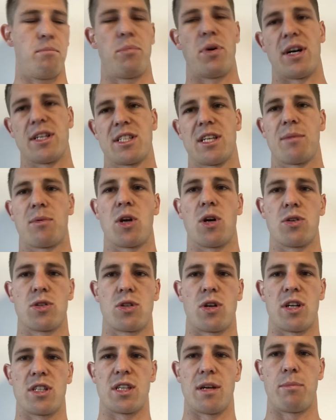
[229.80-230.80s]
bicep curls,
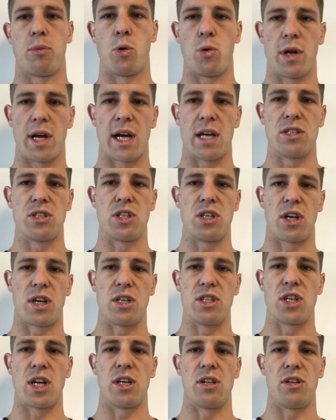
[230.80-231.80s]
tricep pull downs, you
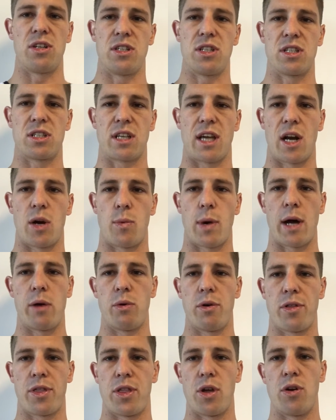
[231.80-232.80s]
can generally just get away
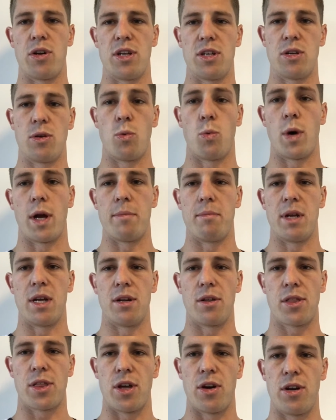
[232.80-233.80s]
with 30 to 1
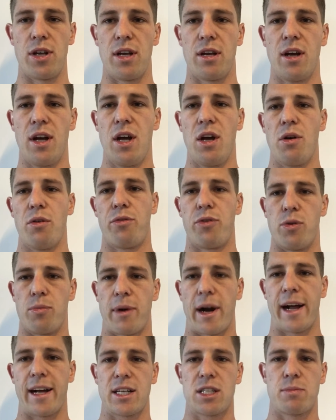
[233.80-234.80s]
minute 30 for
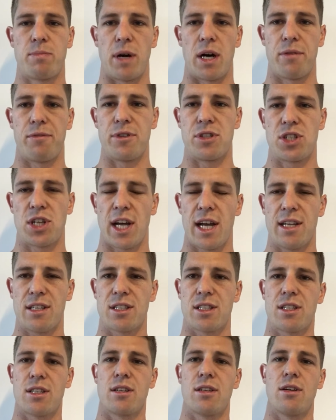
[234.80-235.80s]
breaks. But for
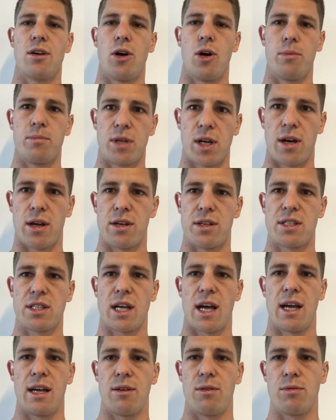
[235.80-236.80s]
chest, I'm going to
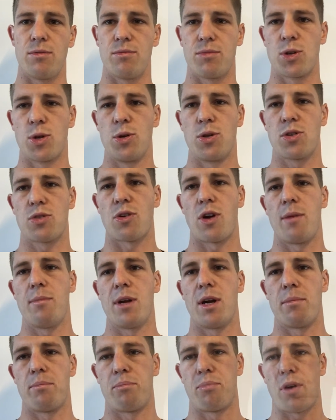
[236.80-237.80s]
say 2 to 3
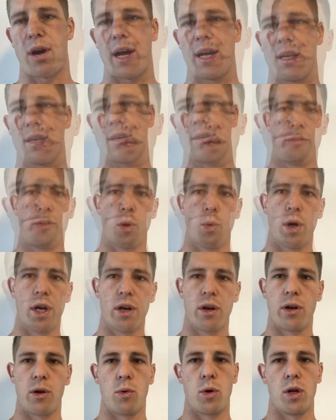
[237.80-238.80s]
minute break. So if you're
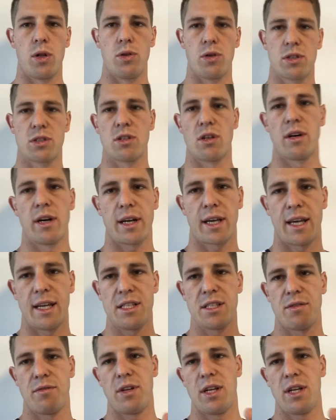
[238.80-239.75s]
wondering what it looks like, here's a